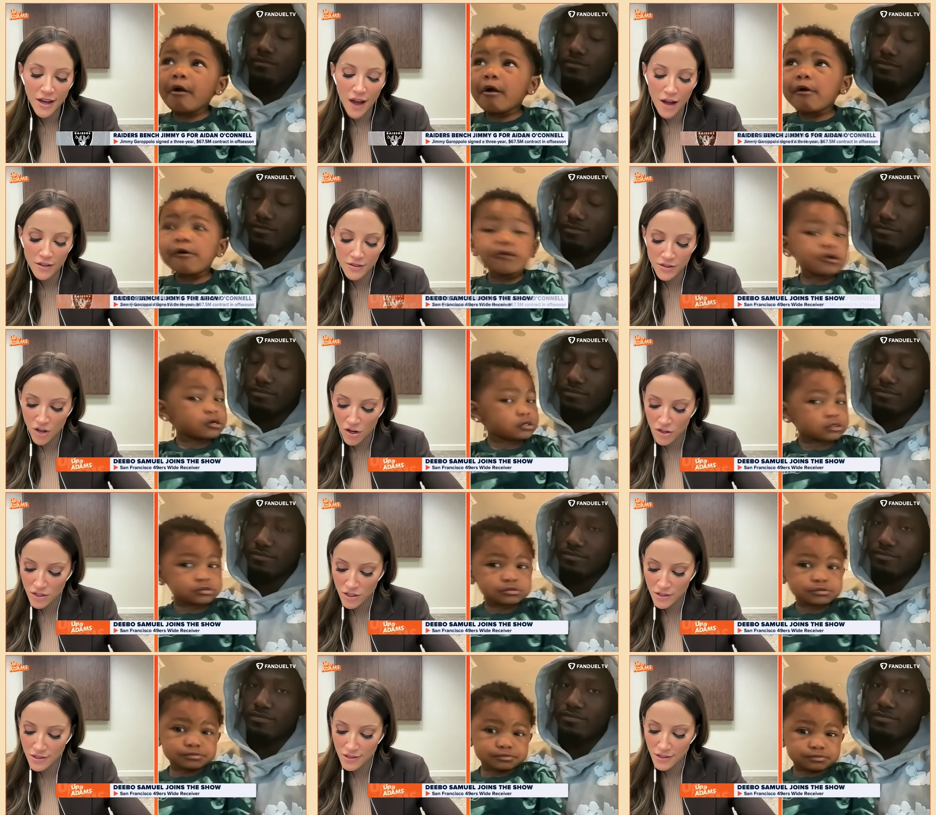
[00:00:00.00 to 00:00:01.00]
Speaker 1: a hot start to
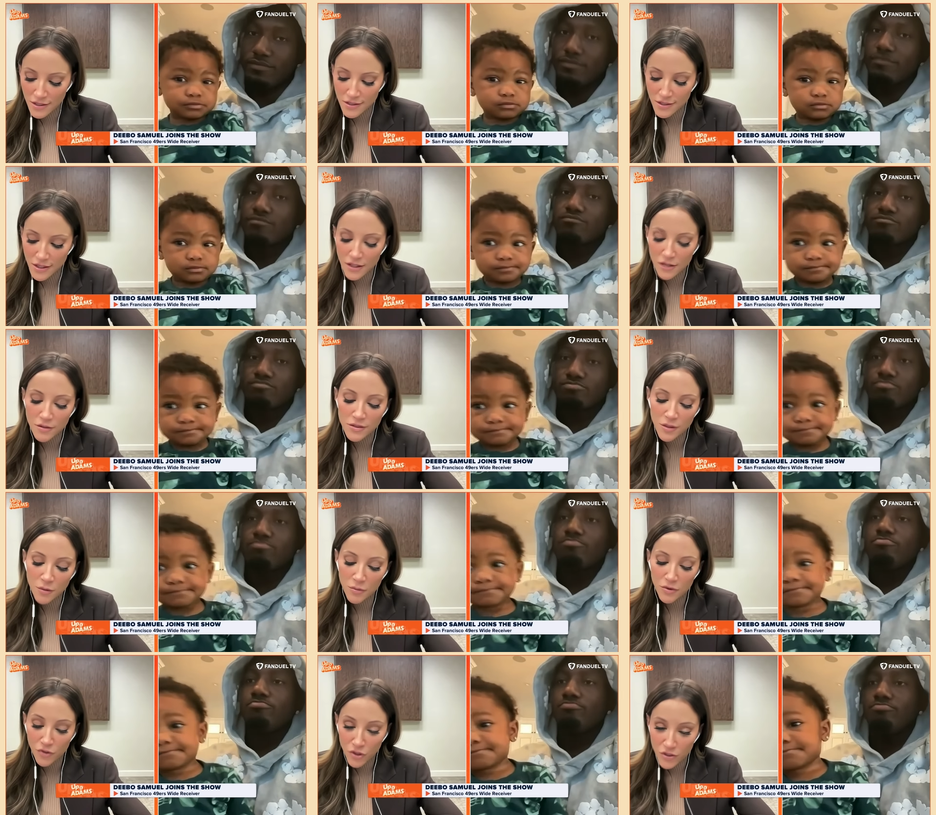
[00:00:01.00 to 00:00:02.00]
the season, some
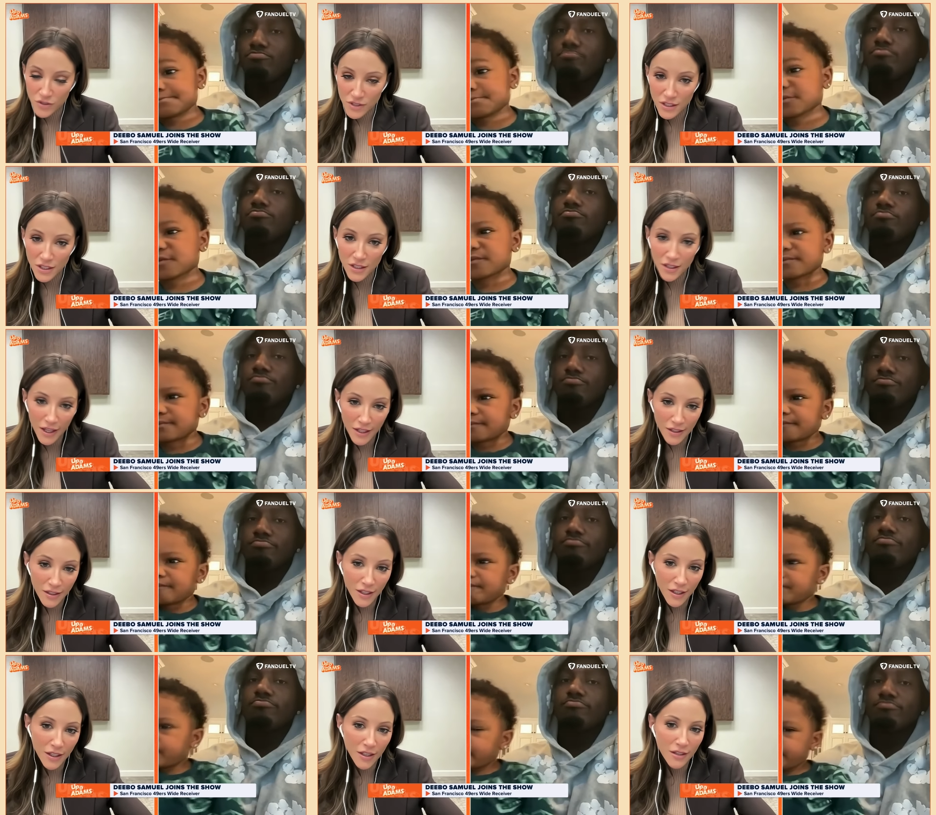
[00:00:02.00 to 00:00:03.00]
adversity
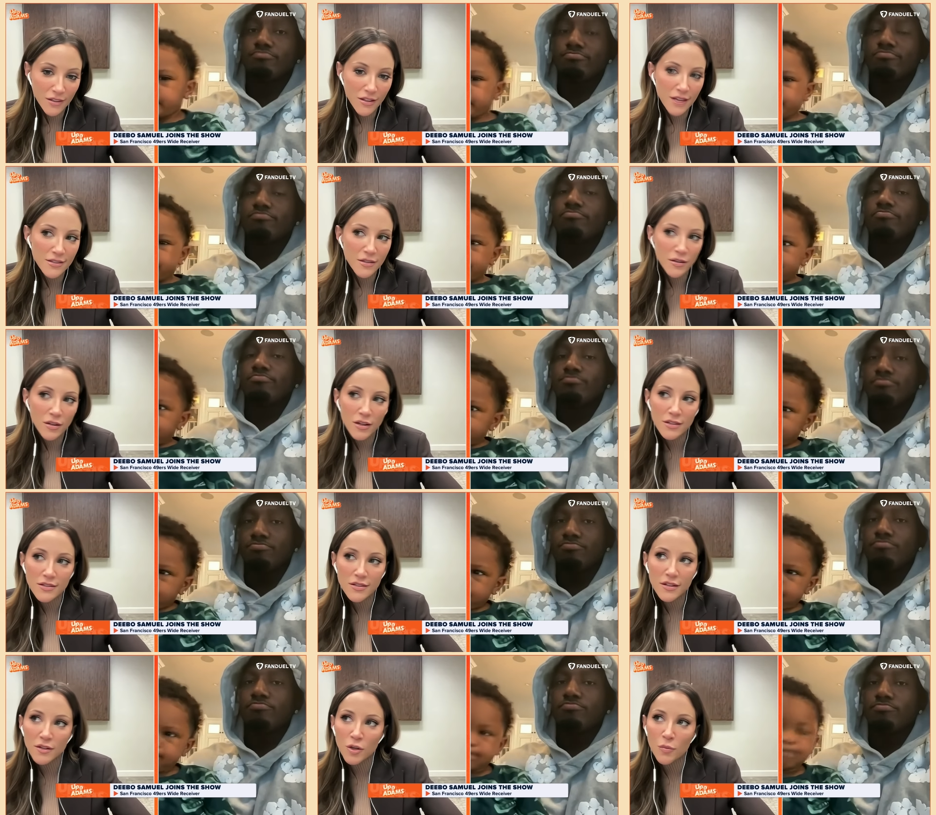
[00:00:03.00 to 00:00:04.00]
lately. Has
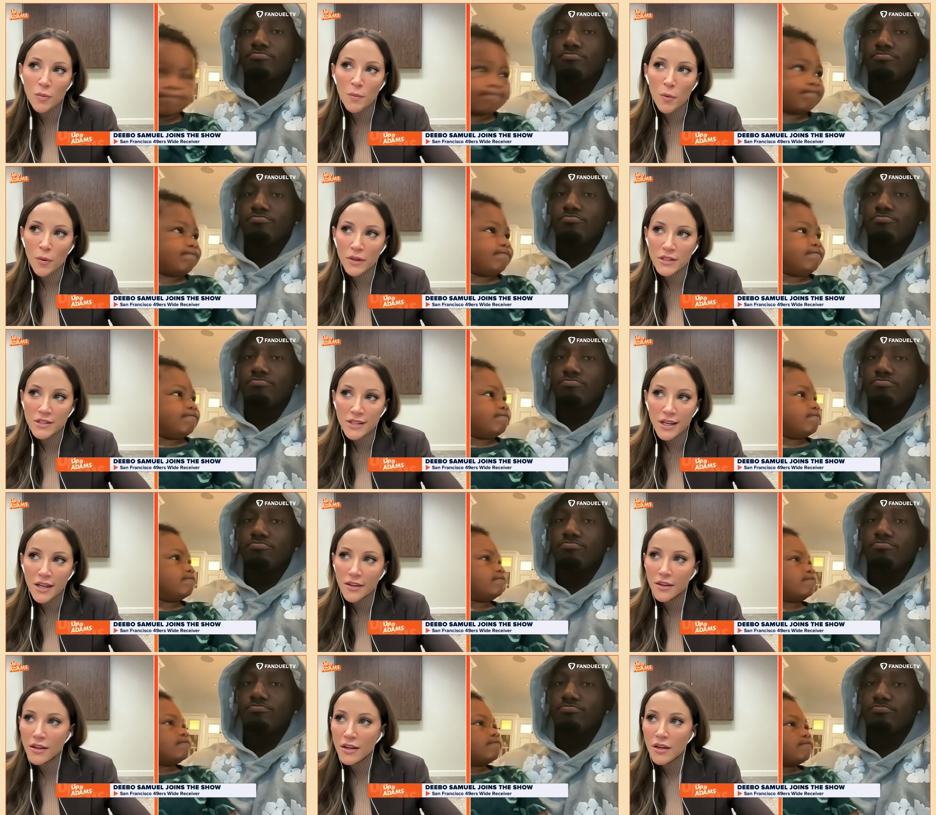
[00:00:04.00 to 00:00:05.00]
you know, people want to
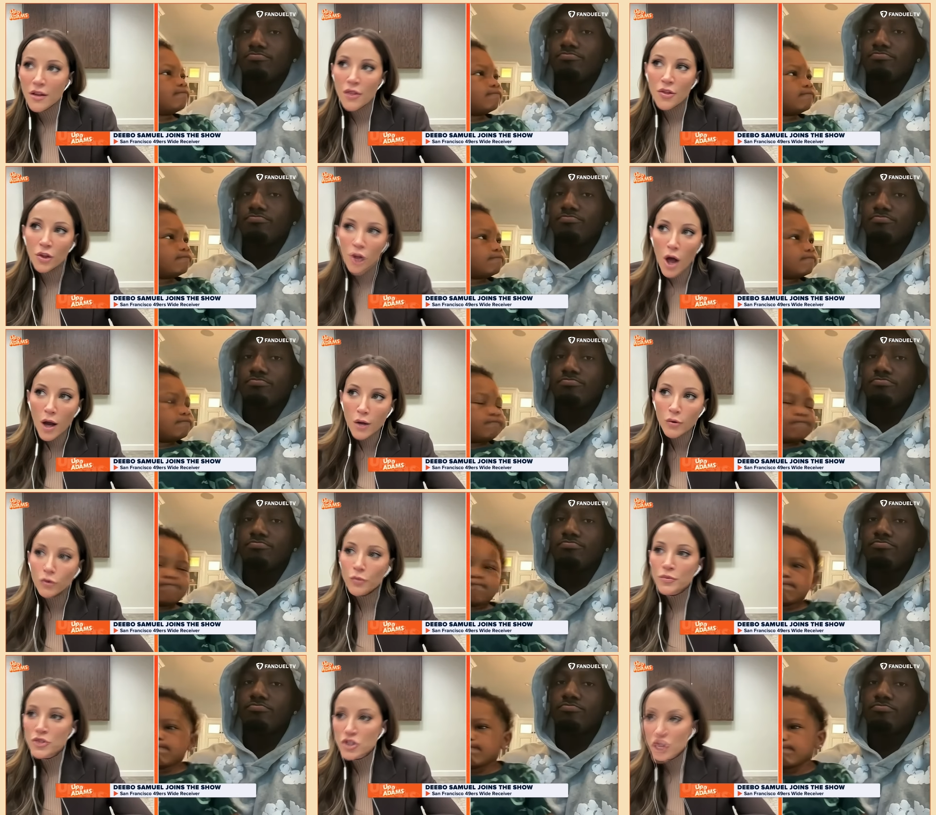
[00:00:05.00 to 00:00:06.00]
say the locker
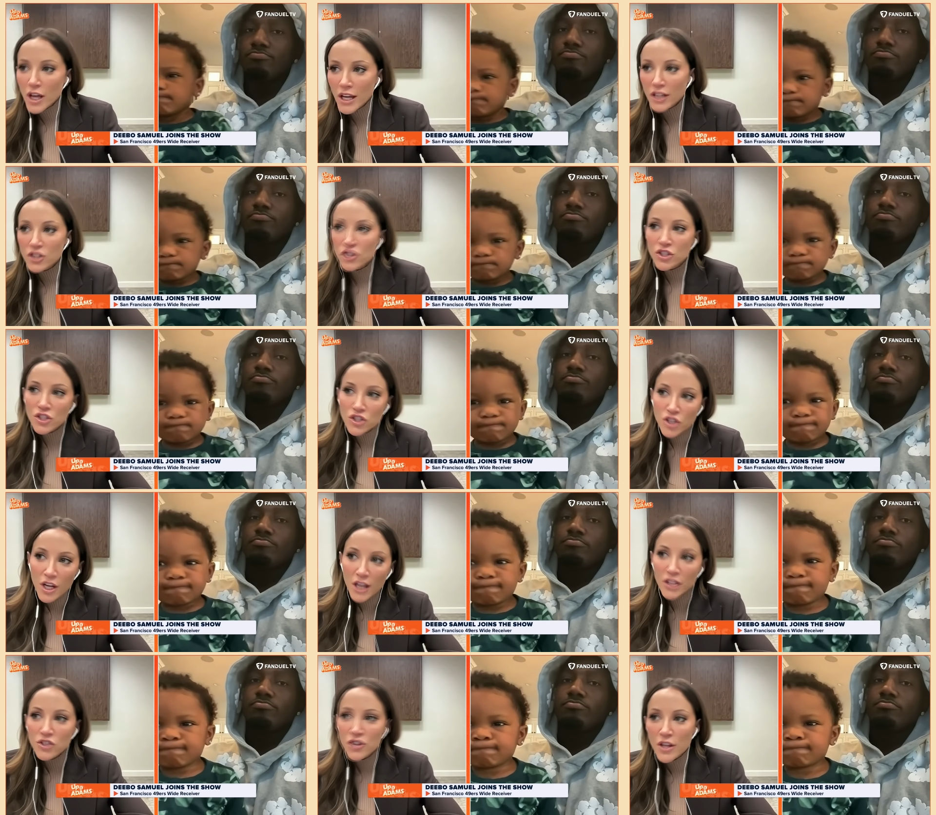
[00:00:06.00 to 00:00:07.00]
room's changed, it's
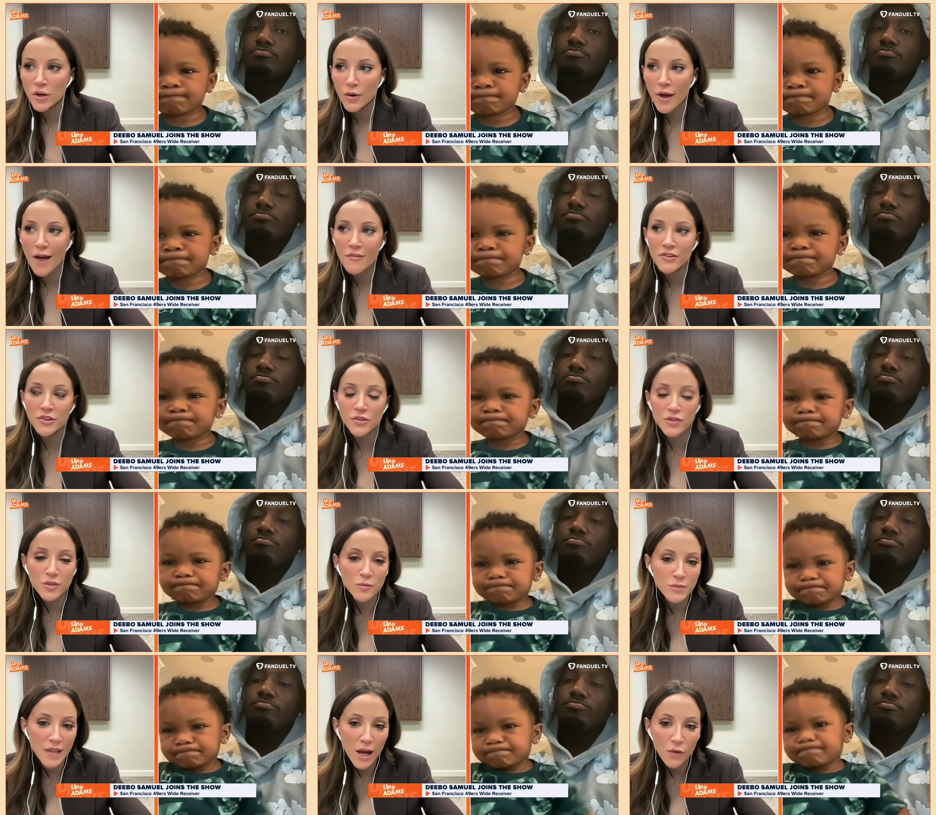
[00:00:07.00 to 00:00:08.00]
changed, they don't have it. There's some
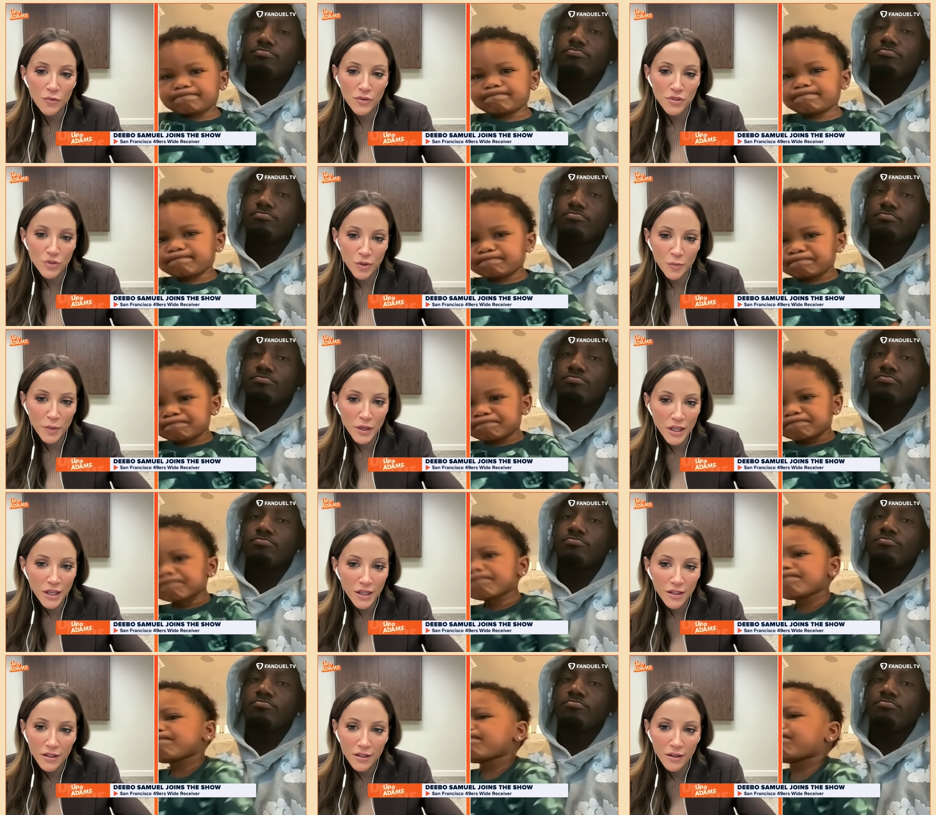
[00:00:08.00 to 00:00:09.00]
doubt that's creeping
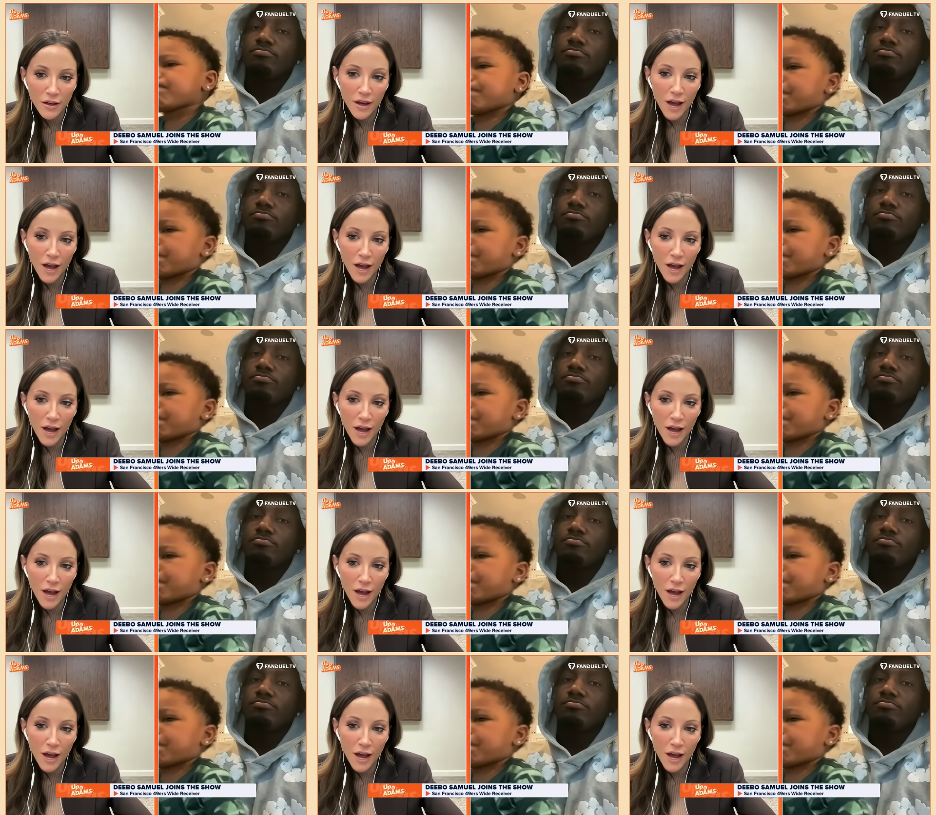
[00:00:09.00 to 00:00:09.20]
in.